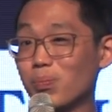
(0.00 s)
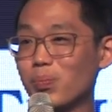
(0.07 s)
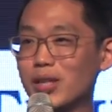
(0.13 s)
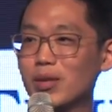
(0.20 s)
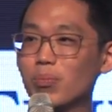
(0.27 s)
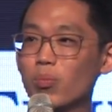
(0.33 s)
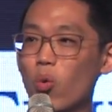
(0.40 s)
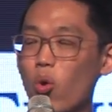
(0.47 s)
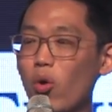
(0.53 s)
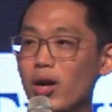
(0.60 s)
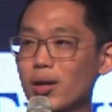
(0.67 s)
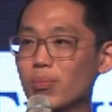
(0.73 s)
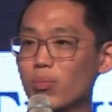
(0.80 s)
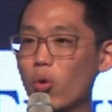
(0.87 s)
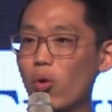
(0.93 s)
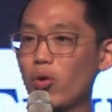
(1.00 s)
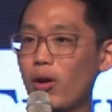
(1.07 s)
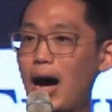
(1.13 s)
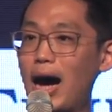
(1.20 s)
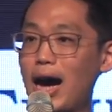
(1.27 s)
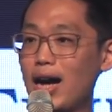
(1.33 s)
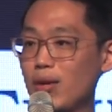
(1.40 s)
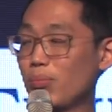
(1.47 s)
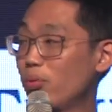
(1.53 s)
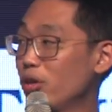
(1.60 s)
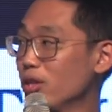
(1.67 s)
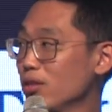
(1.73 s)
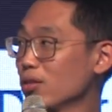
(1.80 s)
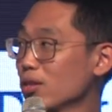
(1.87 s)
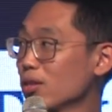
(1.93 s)
be more and more
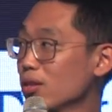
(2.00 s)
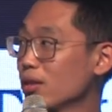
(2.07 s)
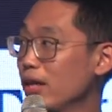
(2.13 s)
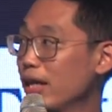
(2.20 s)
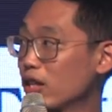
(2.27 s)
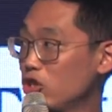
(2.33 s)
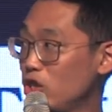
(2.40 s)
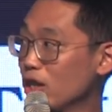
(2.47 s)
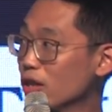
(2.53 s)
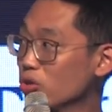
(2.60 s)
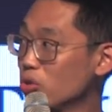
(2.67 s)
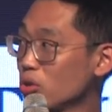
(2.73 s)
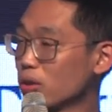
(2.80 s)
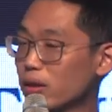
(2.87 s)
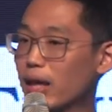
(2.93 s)
hybrid exchange.